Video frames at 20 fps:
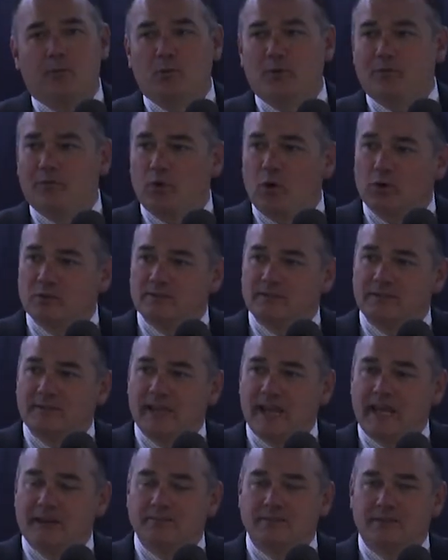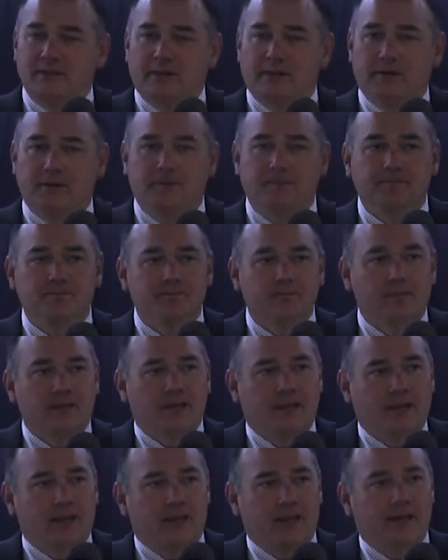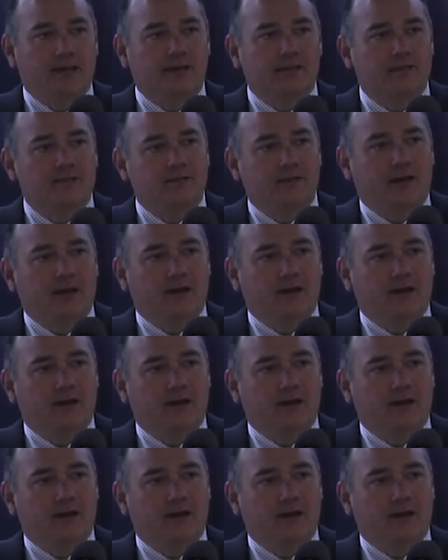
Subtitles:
We've hosted games here, and